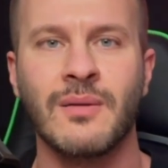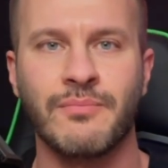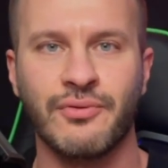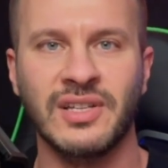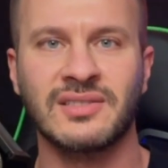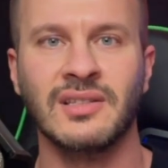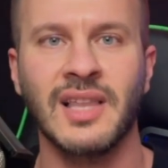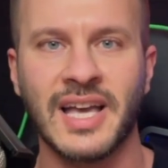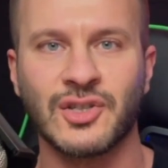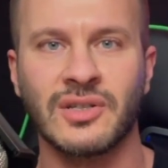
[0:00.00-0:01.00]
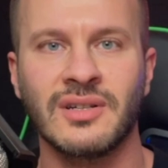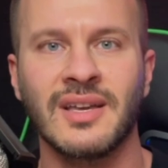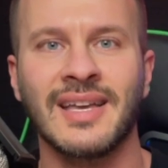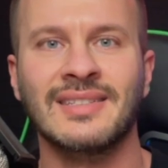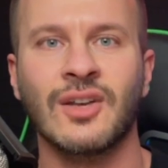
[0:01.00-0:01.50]
Pre selection
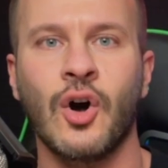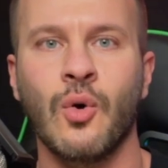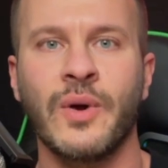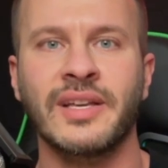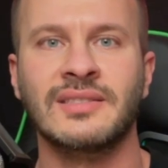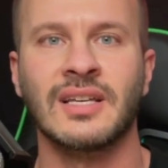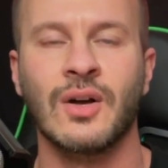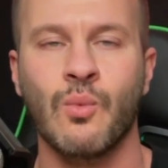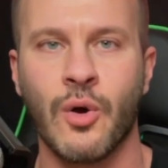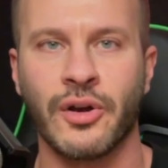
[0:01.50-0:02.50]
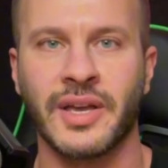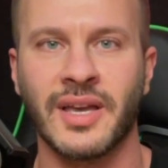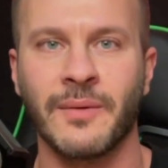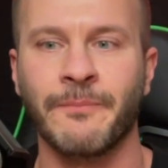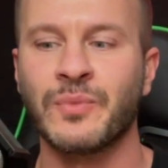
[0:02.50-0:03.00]
is always working.